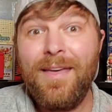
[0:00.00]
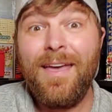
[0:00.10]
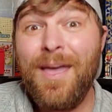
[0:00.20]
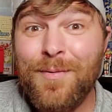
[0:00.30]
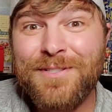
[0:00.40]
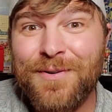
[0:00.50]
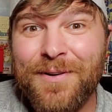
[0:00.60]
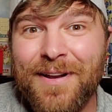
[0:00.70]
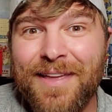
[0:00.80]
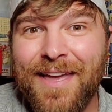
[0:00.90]
Hey, what's
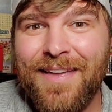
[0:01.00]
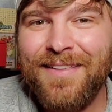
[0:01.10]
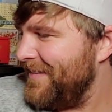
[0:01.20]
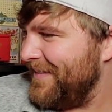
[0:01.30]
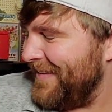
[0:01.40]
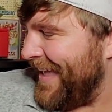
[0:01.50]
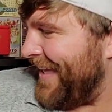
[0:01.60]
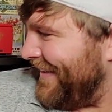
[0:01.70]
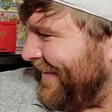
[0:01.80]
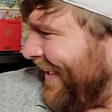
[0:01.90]
going on, gang?
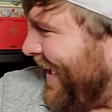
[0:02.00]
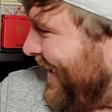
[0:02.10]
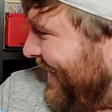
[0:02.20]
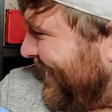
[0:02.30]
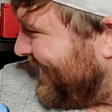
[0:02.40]
Gang?